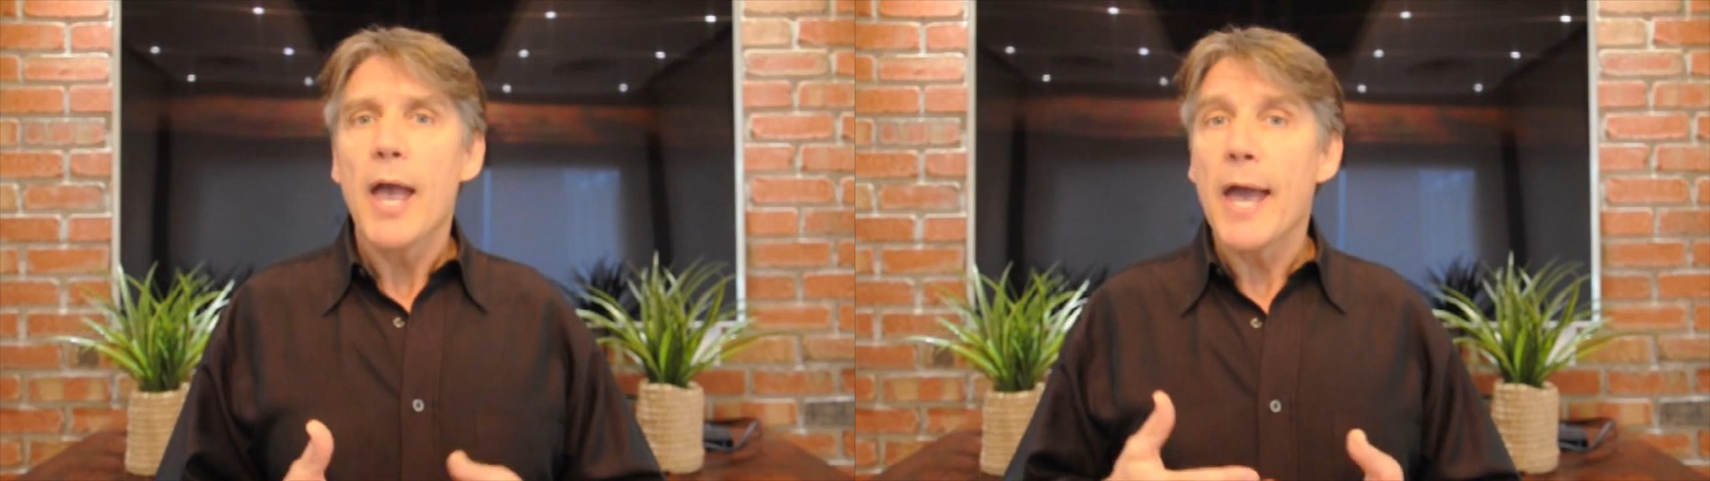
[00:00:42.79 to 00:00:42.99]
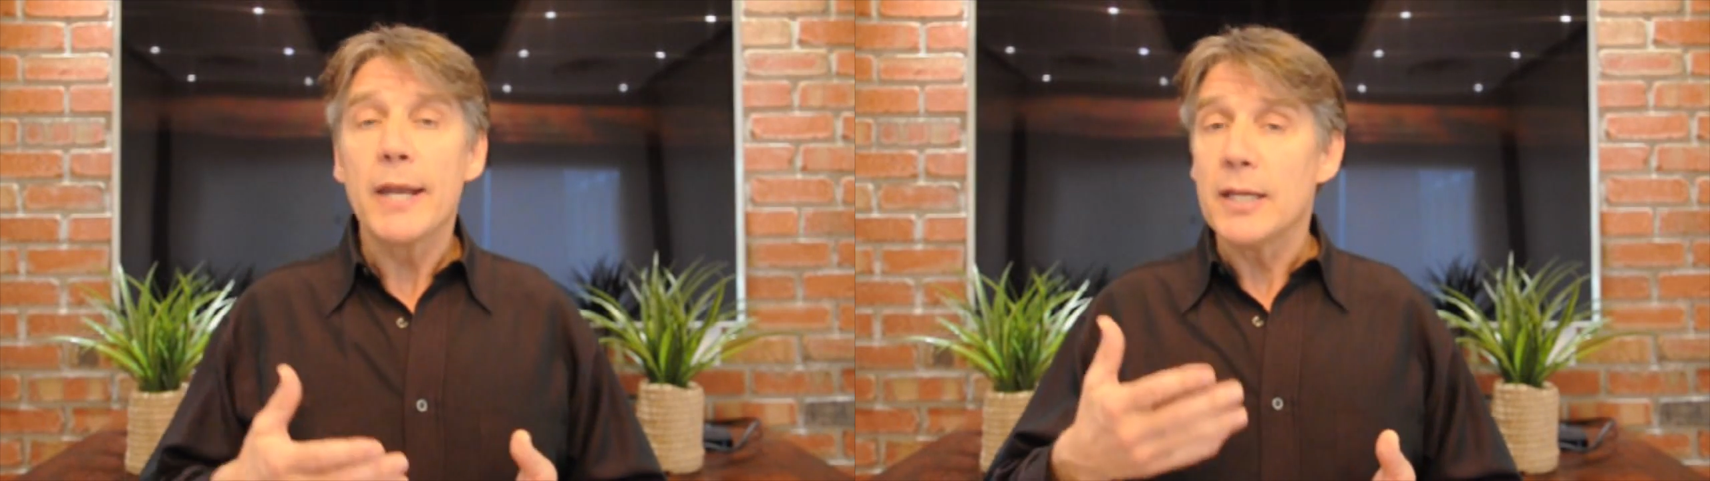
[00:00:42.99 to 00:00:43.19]

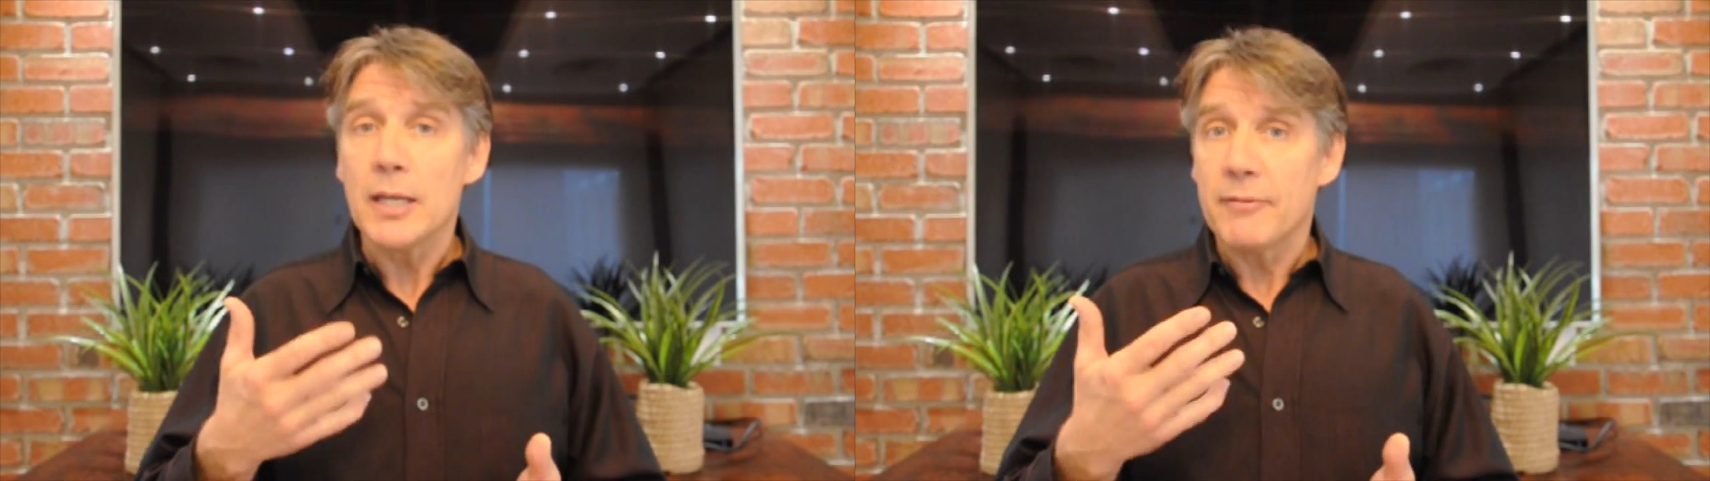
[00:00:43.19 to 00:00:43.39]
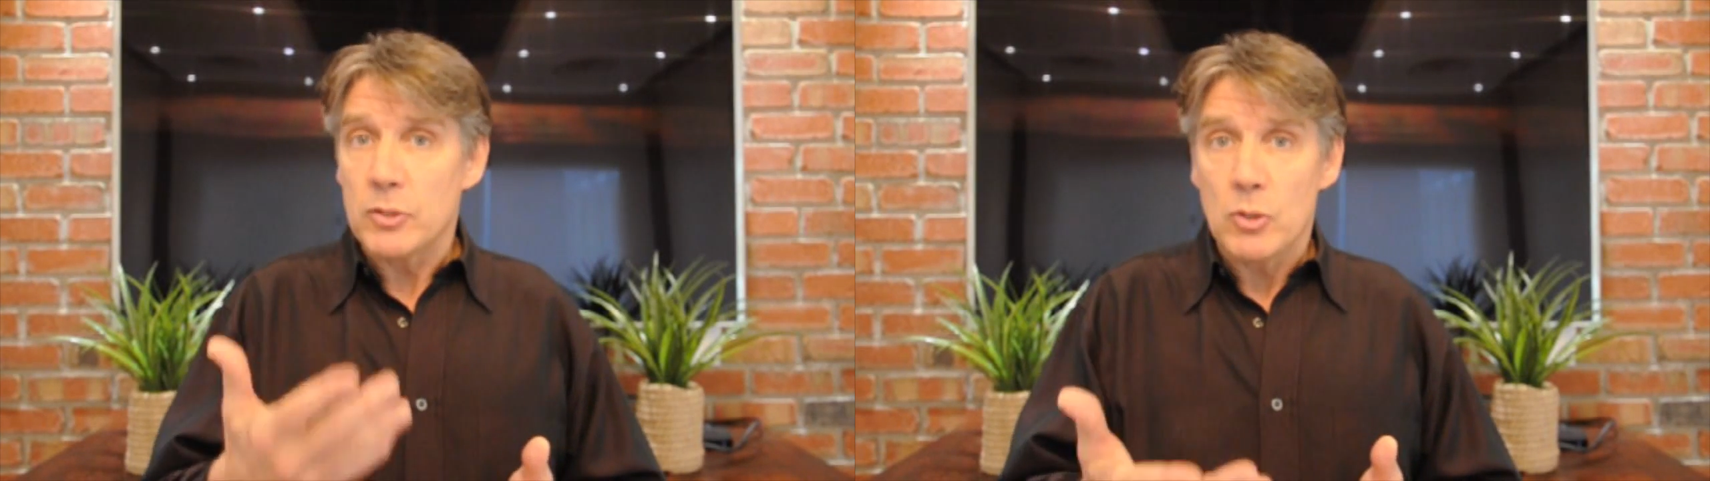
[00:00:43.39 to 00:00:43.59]
And
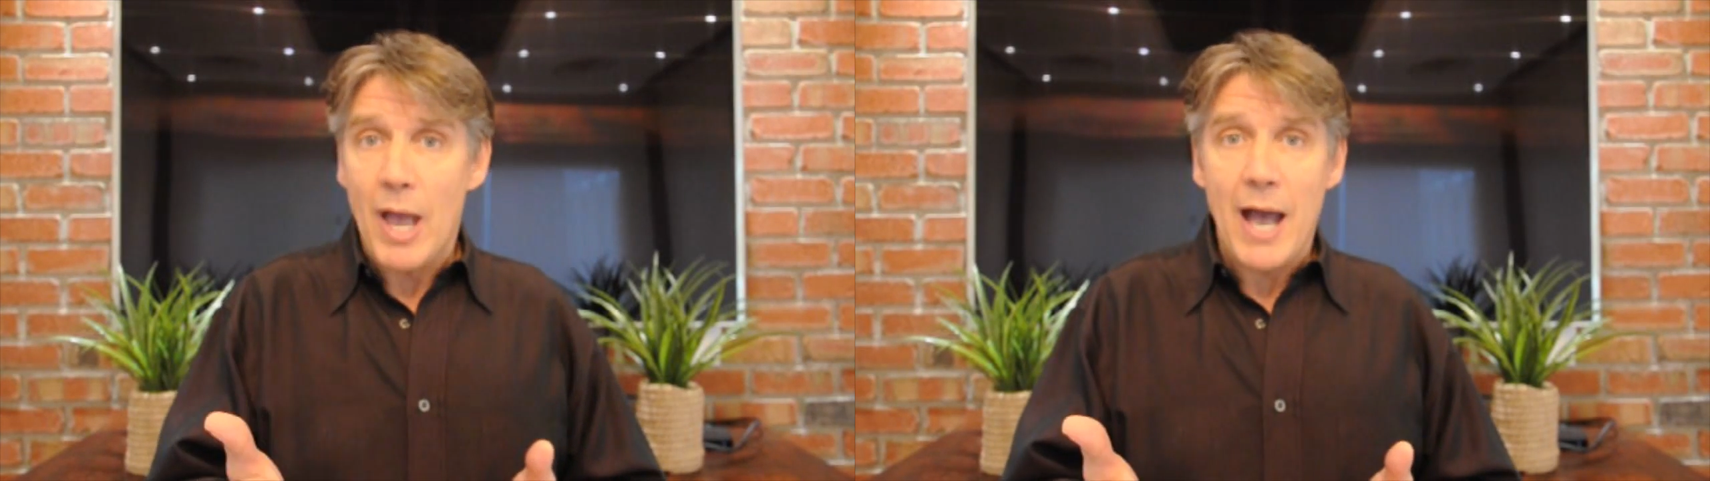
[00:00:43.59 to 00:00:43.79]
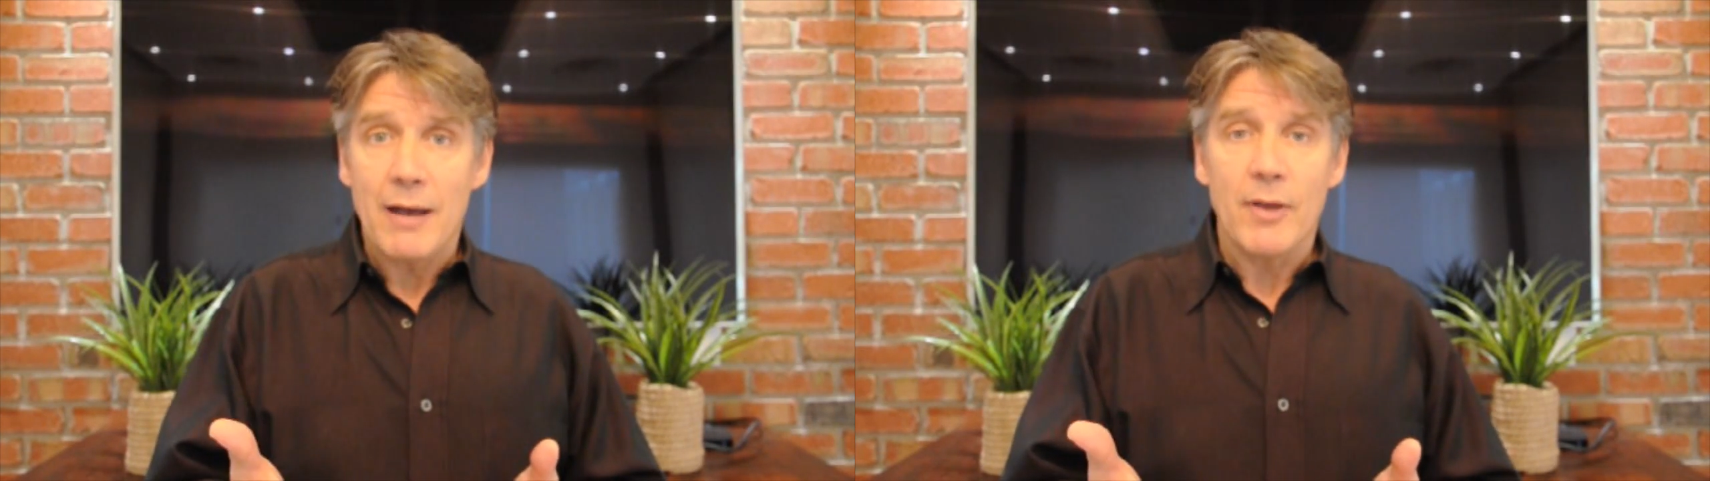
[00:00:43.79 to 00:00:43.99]
if you
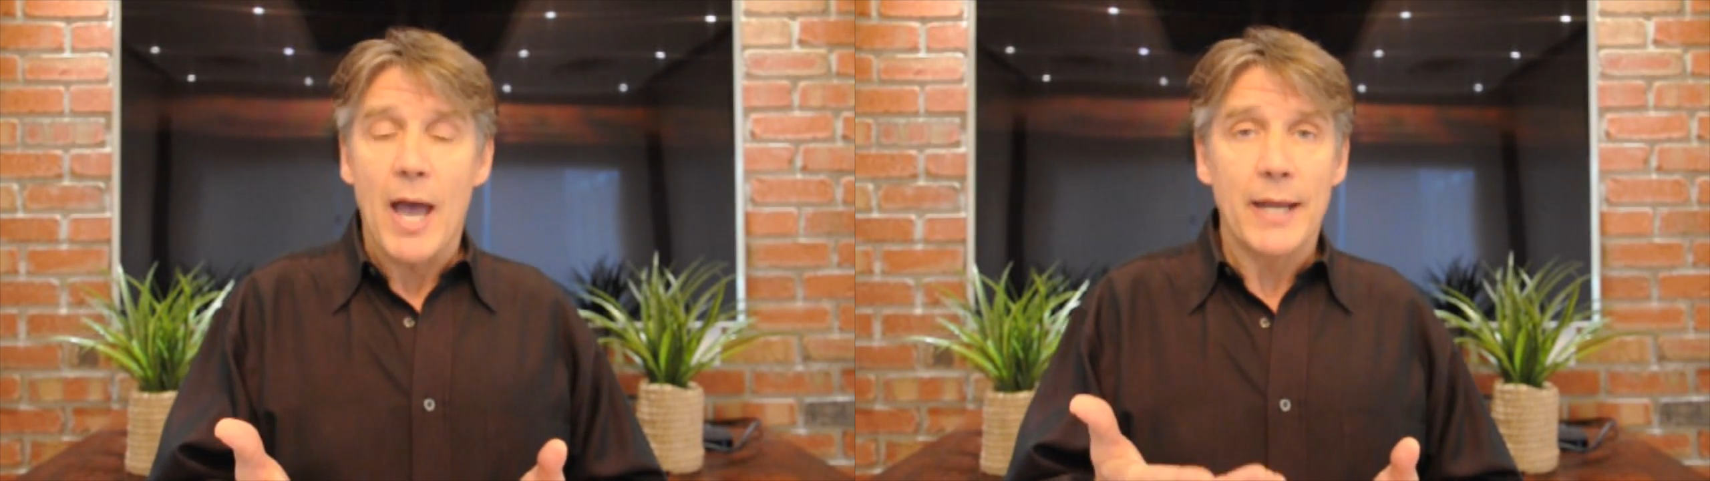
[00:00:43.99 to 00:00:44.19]
have